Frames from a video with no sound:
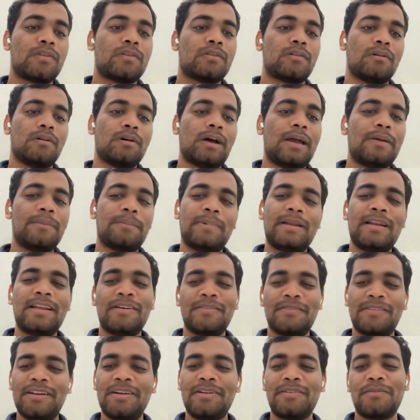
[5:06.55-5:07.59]
So I
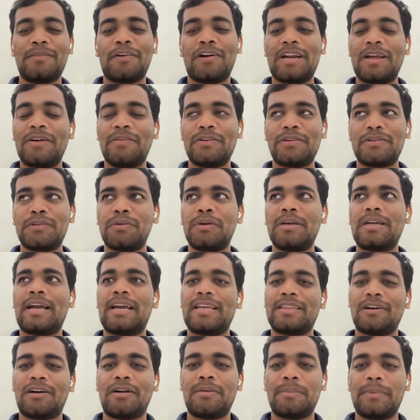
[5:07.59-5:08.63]
believed in what I was doing.
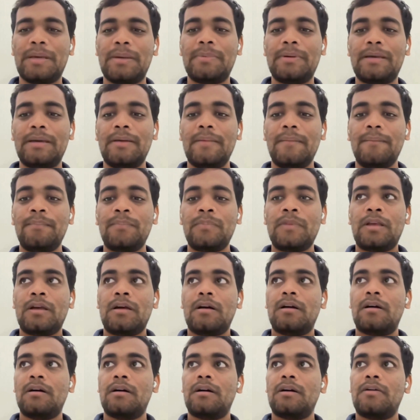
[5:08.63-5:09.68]
I thought maybe
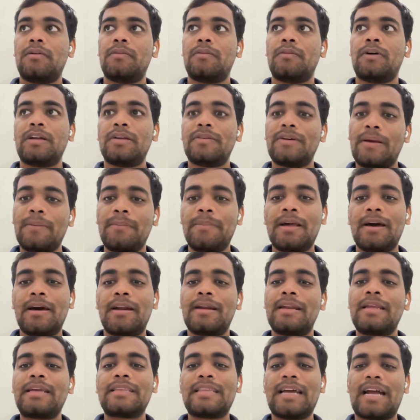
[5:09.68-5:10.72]
whatever I'm
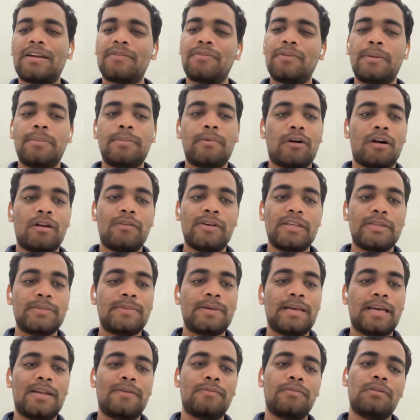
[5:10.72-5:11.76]
learning, that will always
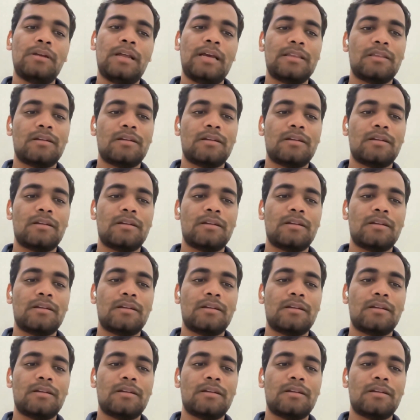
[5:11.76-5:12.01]
be helpful.